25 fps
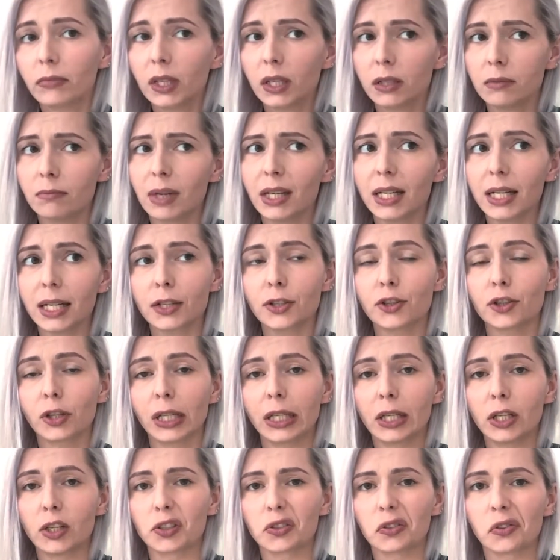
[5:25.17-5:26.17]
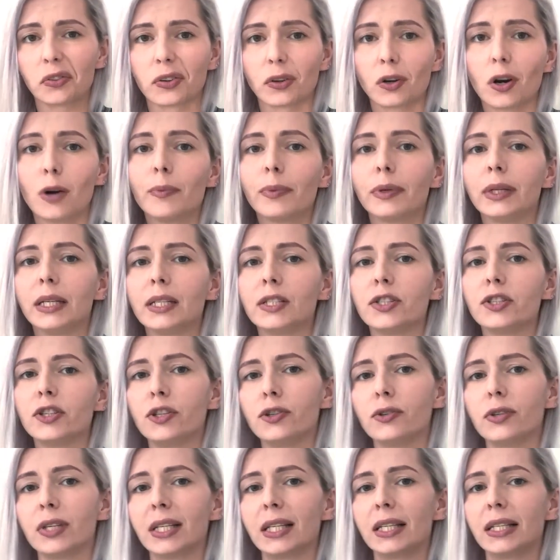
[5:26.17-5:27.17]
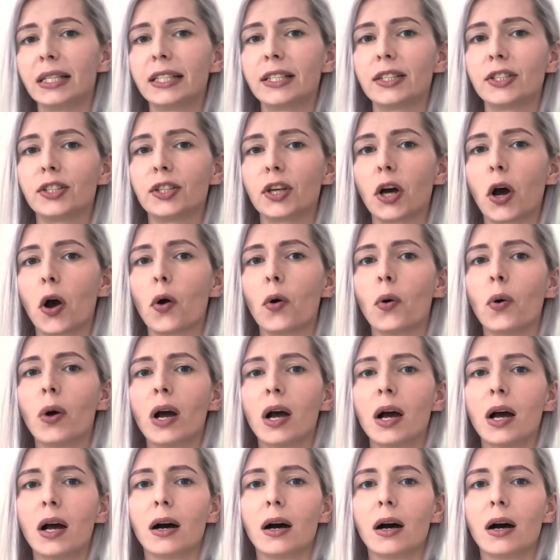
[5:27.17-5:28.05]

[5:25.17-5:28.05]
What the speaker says: But actually not all the companies do this, so